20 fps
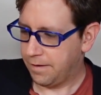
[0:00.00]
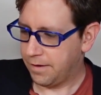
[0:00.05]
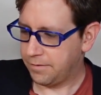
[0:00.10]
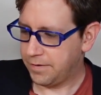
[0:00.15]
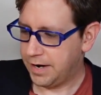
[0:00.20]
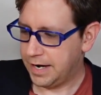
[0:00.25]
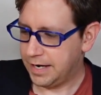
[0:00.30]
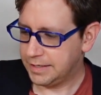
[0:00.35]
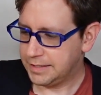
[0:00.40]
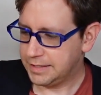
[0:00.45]
All
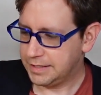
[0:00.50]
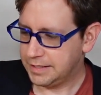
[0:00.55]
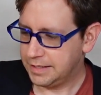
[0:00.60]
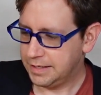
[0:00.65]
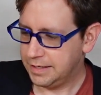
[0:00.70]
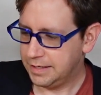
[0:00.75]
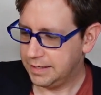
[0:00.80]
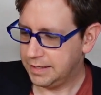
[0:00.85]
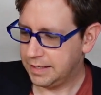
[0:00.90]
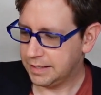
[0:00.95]

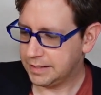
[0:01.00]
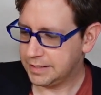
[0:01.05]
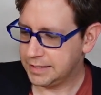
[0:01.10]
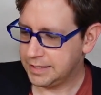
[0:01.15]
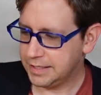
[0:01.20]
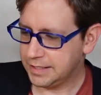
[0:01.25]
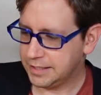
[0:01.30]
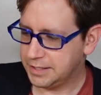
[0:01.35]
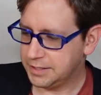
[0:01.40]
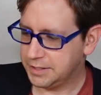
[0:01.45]
right, that's
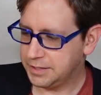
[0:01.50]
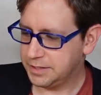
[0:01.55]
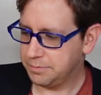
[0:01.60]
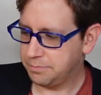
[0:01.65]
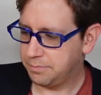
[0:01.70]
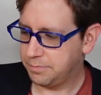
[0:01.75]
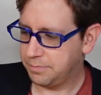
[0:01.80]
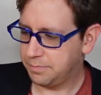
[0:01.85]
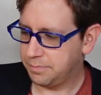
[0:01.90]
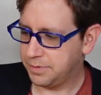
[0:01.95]
6
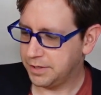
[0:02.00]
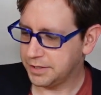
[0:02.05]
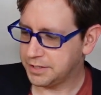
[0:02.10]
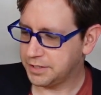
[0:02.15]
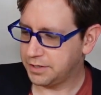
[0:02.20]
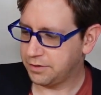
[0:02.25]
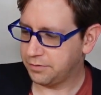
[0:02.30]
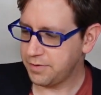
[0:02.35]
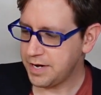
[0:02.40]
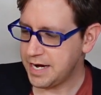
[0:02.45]

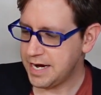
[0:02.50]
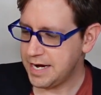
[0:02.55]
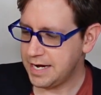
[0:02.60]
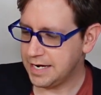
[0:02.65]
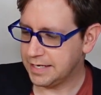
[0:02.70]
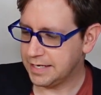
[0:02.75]
plus 3